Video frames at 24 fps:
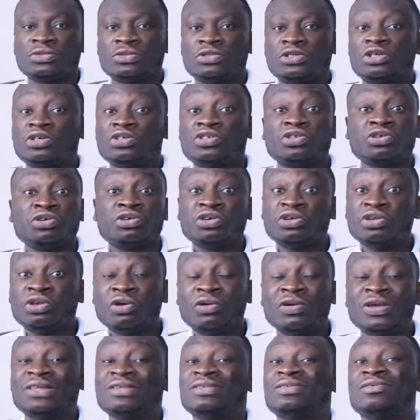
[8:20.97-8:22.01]
Just so you
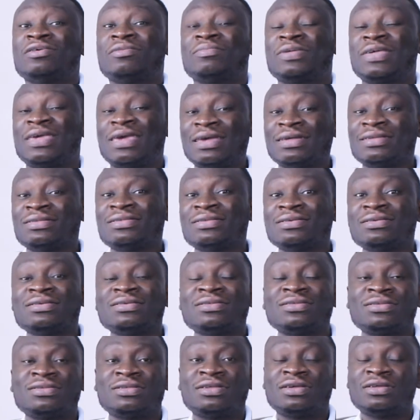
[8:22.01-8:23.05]
know, in some
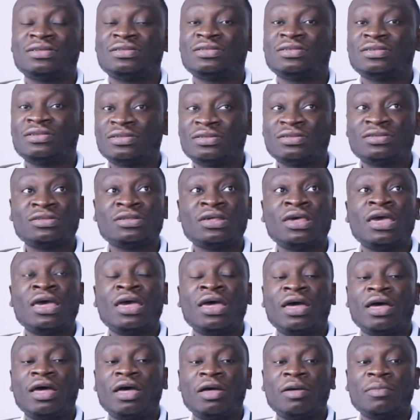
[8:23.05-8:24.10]
cases, it is
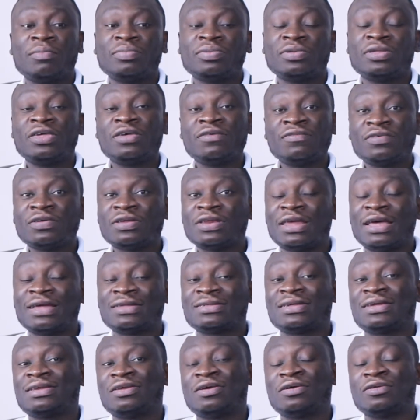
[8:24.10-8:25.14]
given as
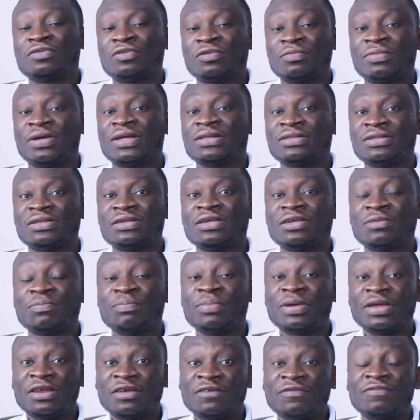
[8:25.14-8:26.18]
an automatic
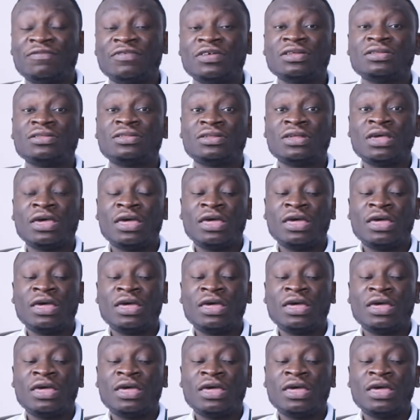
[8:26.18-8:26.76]
benefit